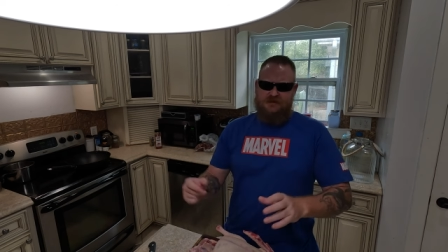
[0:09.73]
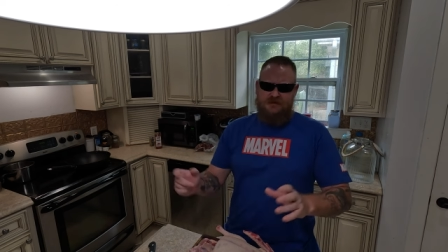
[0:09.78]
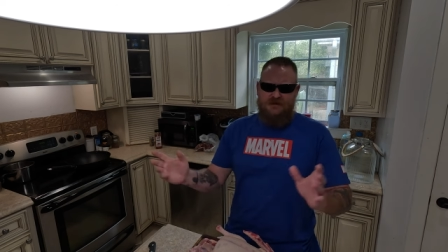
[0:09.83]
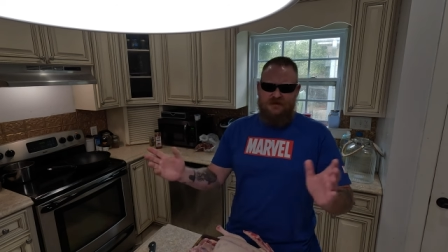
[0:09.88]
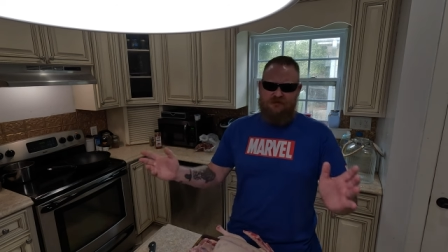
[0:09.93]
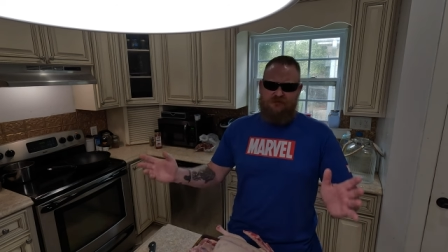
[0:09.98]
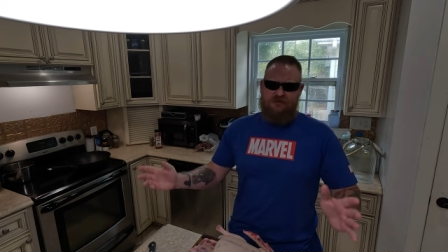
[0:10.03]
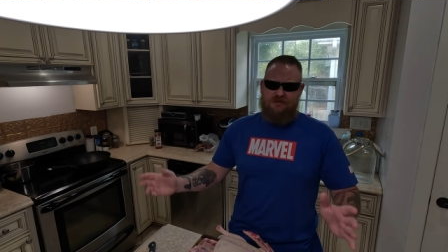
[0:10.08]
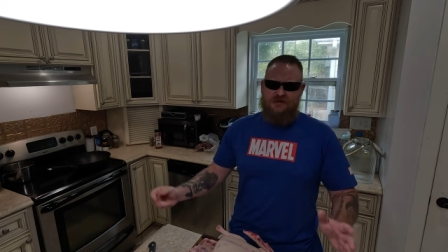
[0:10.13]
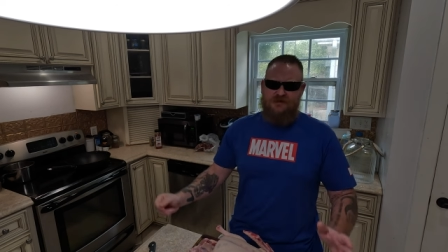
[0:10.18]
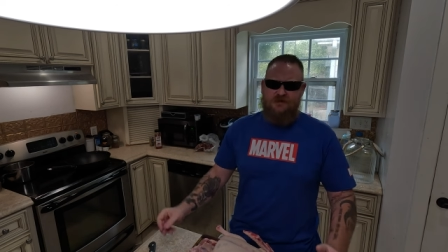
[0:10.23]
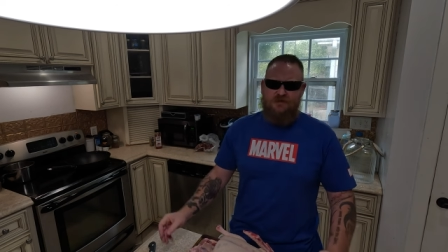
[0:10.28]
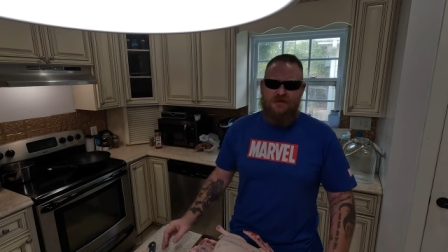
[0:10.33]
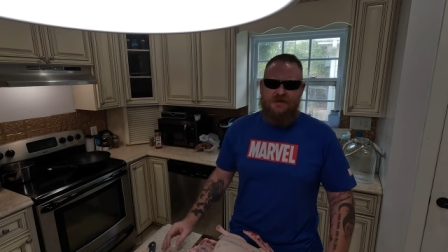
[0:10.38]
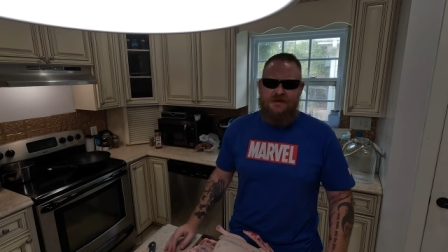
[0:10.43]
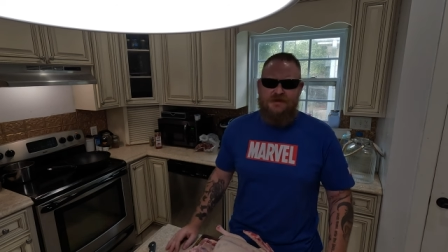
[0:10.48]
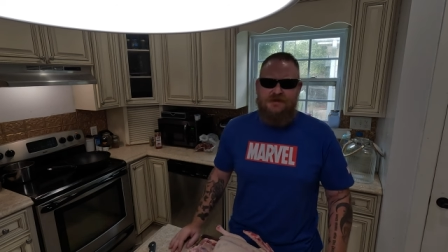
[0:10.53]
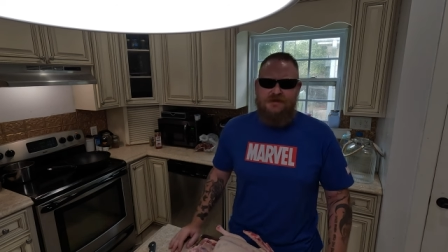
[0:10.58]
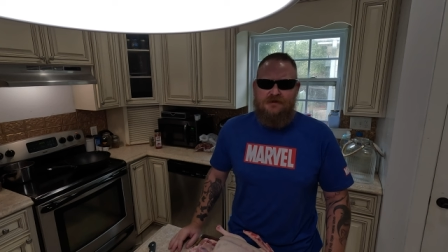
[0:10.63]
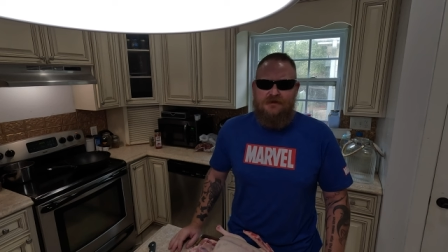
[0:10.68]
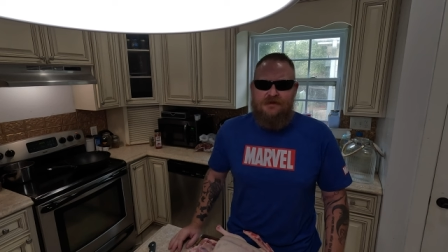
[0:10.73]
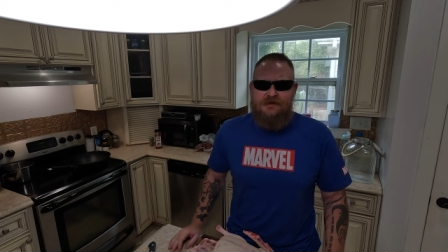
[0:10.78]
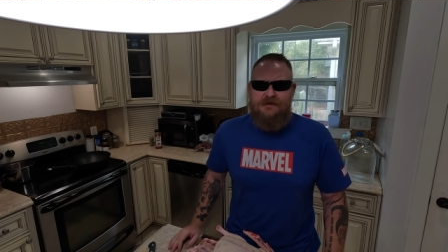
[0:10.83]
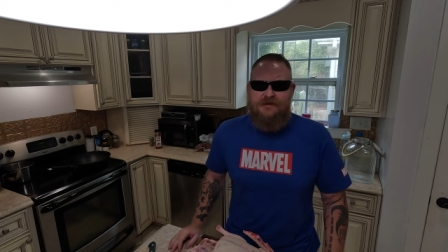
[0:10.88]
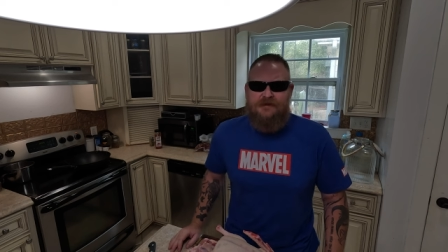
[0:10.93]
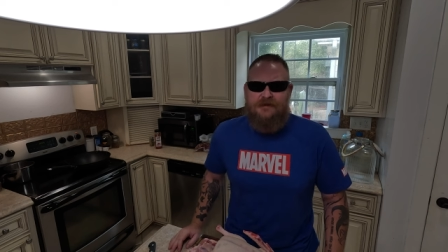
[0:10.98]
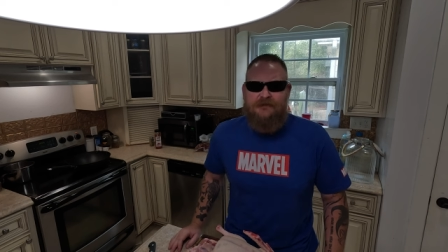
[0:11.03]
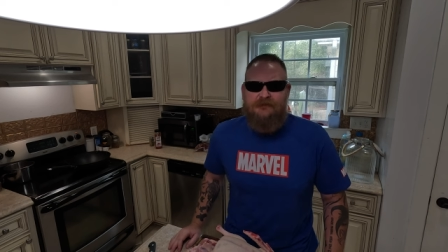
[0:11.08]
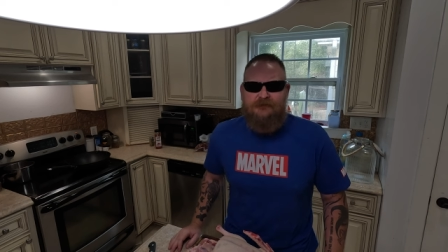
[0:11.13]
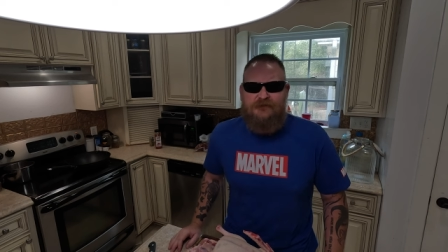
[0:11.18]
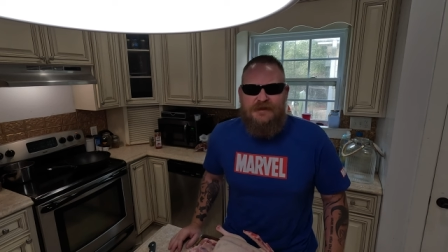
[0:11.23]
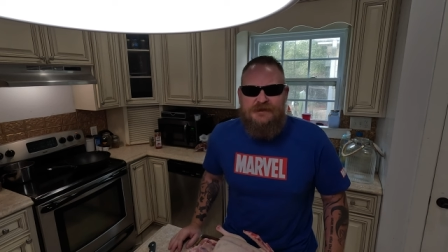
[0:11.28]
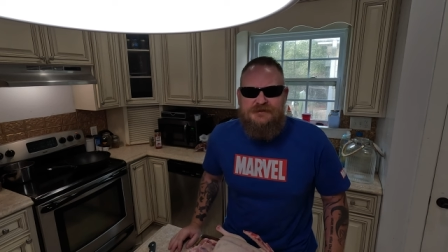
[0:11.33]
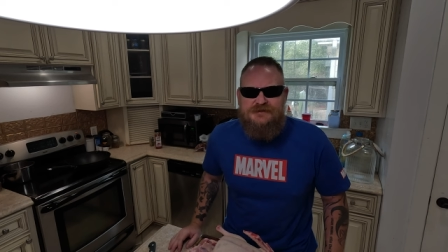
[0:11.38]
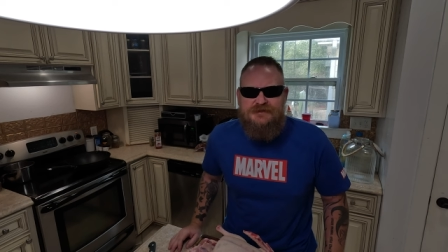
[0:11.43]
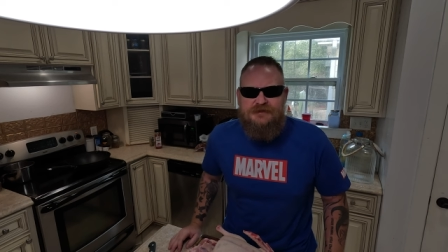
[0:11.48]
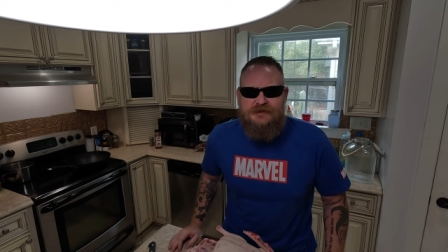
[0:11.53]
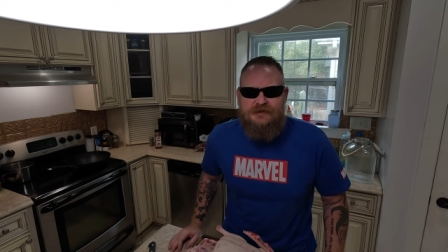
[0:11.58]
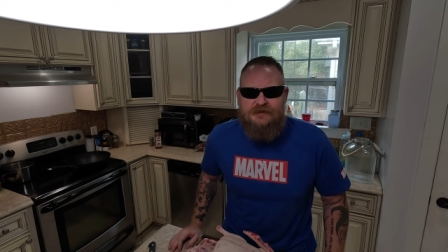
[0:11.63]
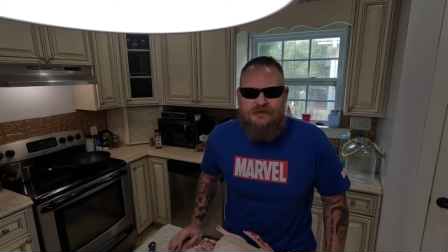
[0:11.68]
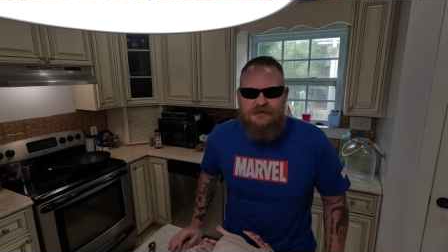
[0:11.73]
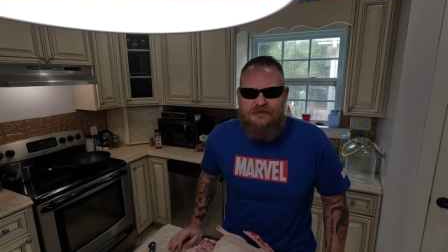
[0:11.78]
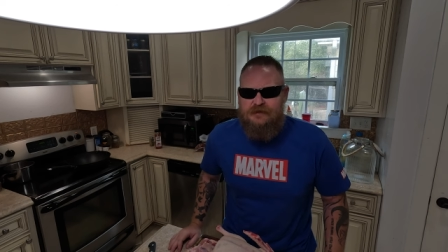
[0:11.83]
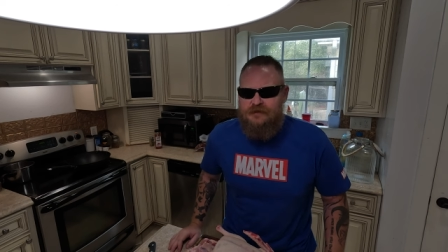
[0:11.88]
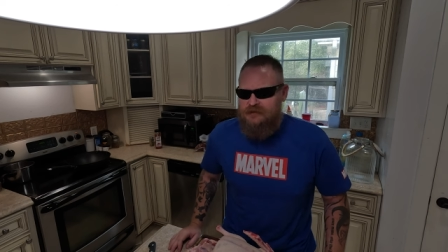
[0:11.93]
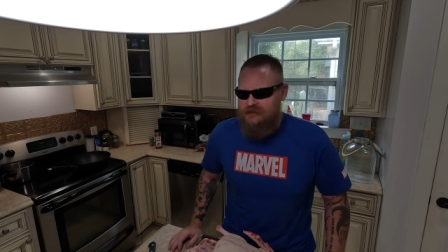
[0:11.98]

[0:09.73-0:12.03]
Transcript: I've been away on an adventure.